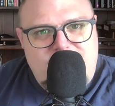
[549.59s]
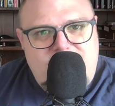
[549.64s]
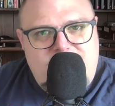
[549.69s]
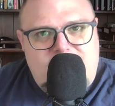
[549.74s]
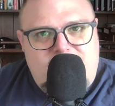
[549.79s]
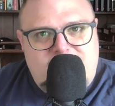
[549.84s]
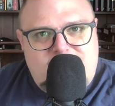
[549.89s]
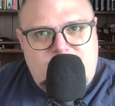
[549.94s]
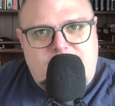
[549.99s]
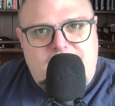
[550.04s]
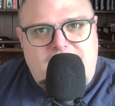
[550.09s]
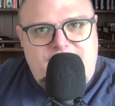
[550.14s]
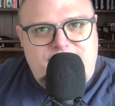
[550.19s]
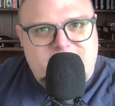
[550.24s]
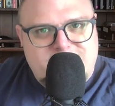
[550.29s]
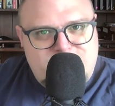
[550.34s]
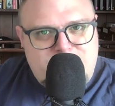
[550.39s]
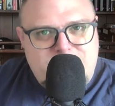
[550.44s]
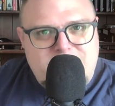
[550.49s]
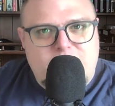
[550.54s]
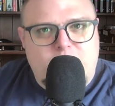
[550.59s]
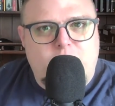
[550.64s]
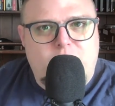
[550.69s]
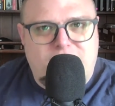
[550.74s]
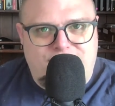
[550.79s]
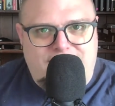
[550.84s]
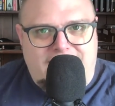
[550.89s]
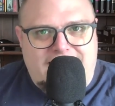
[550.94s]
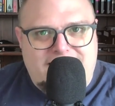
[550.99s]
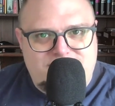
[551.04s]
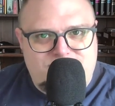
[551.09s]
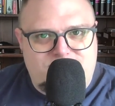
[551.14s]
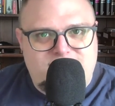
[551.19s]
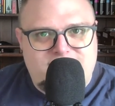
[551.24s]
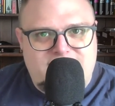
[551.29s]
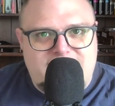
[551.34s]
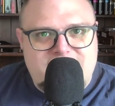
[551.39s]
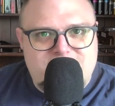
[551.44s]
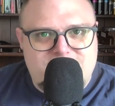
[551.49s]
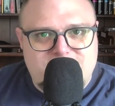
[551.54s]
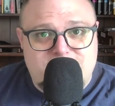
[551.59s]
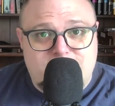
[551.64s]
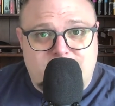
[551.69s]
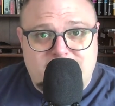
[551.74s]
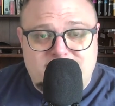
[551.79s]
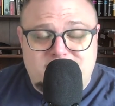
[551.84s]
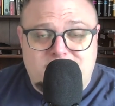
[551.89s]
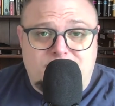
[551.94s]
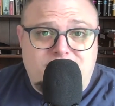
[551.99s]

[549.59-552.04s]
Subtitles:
And so I have to speak a word of exhortation to myself.